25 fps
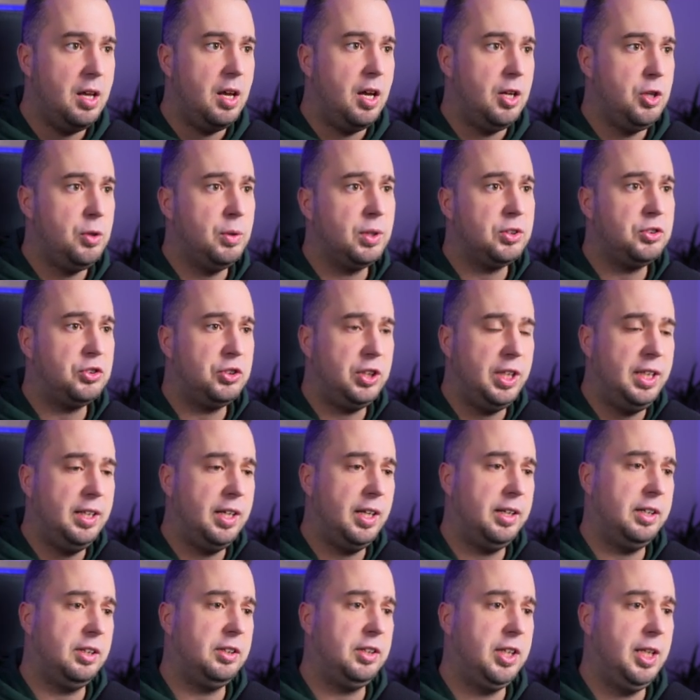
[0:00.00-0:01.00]
You will see
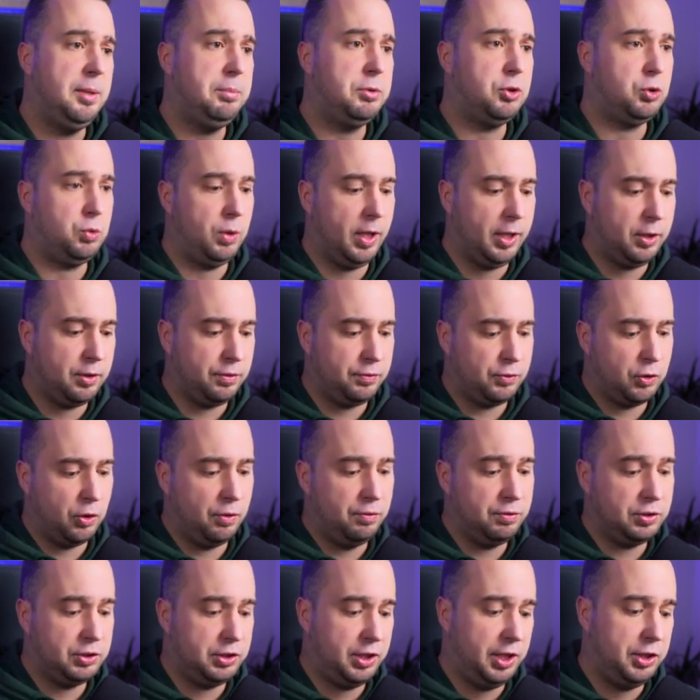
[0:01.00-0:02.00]
that it keeps track of
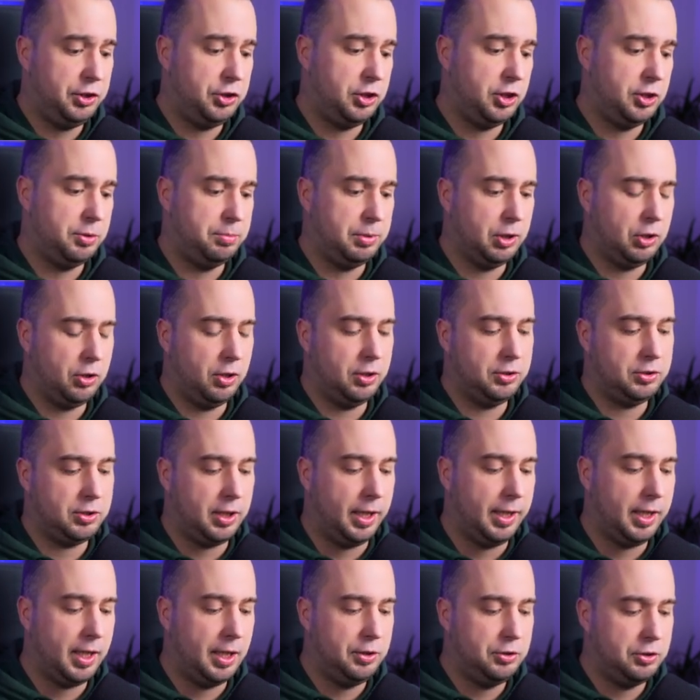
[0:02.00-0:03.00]
conversations because
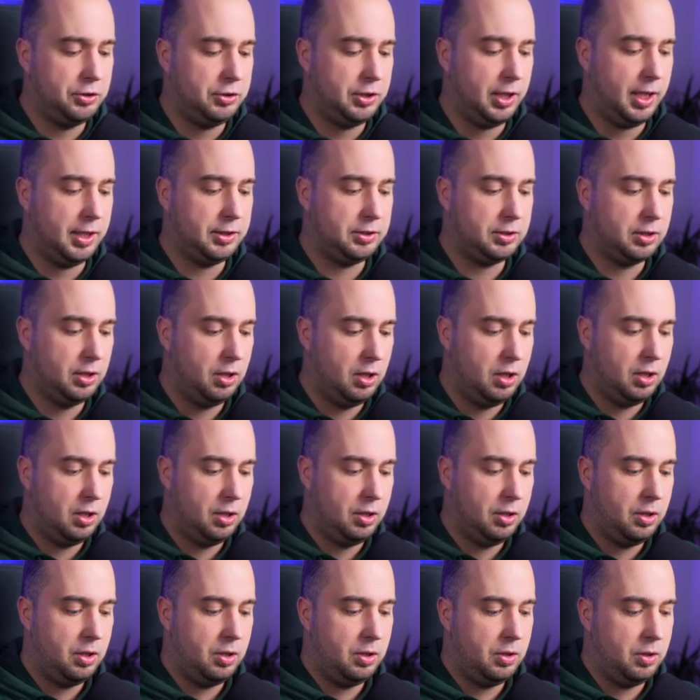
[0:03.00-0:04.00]
I can just ask,
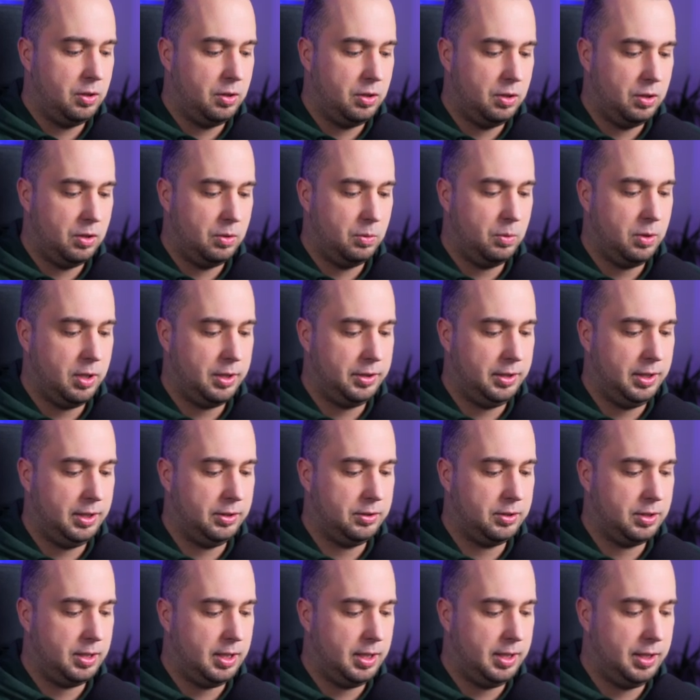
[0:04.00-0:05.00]
what
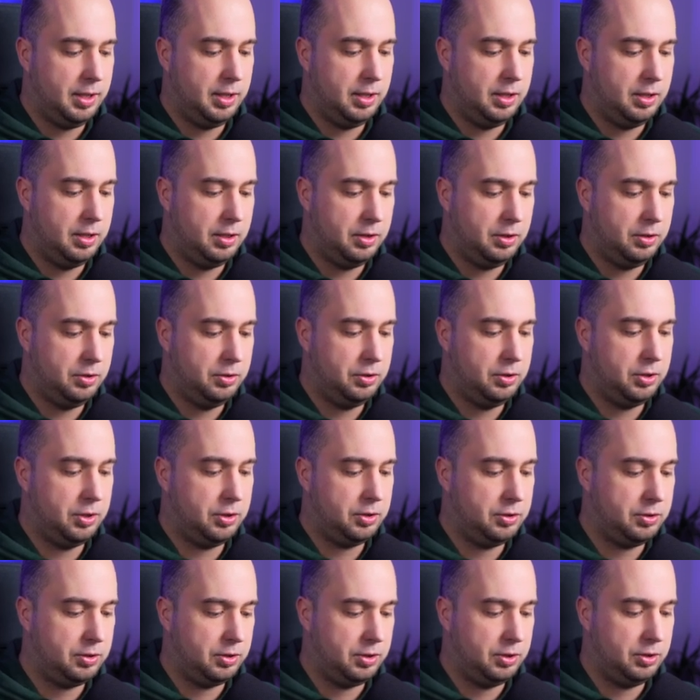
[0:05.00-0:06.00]
did I
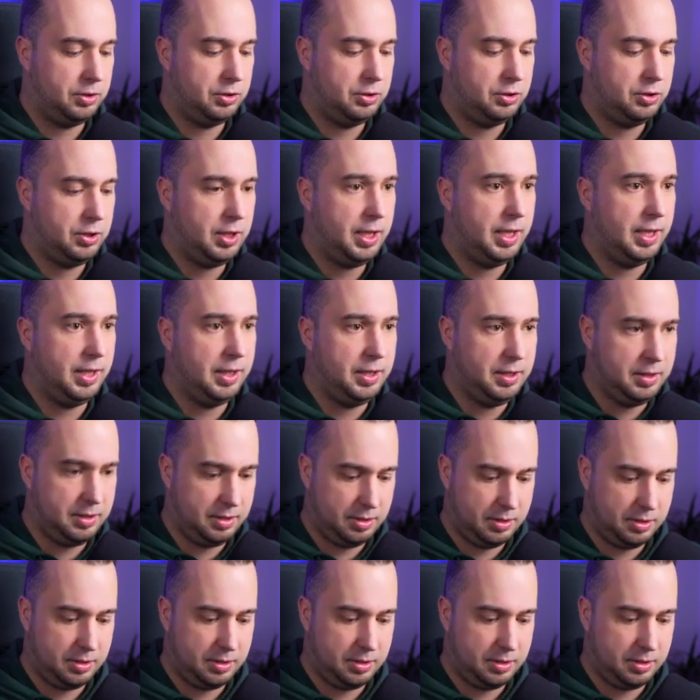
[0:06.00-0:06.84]
just say?